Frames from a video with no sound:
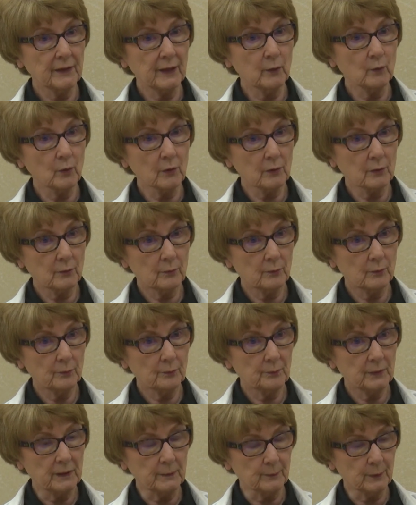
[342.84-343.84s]
they were
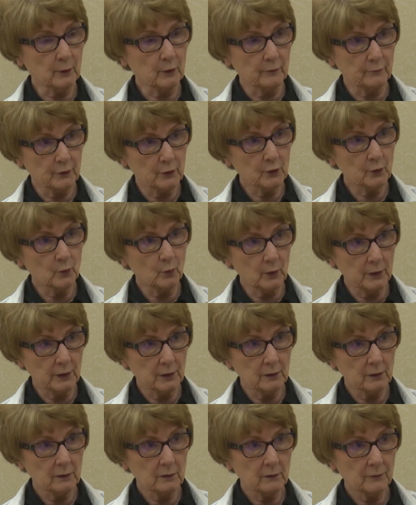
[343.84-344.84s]
people of
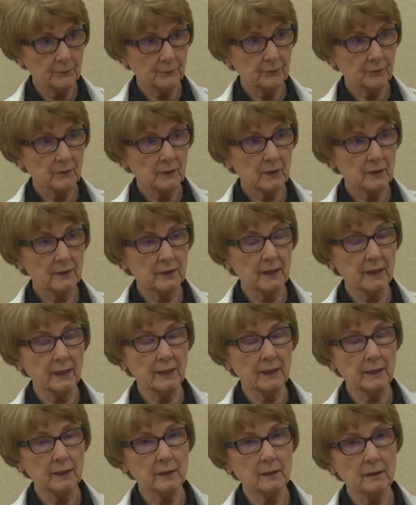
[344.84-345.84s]
goodwill.
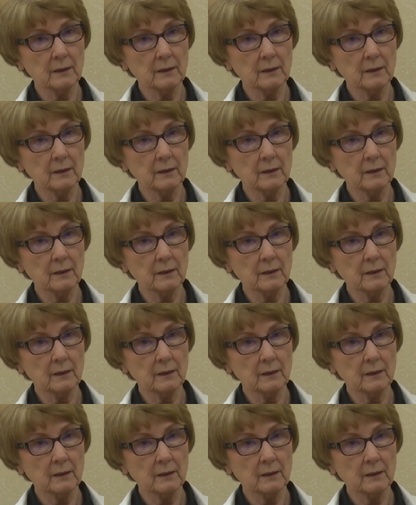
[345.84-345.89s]
They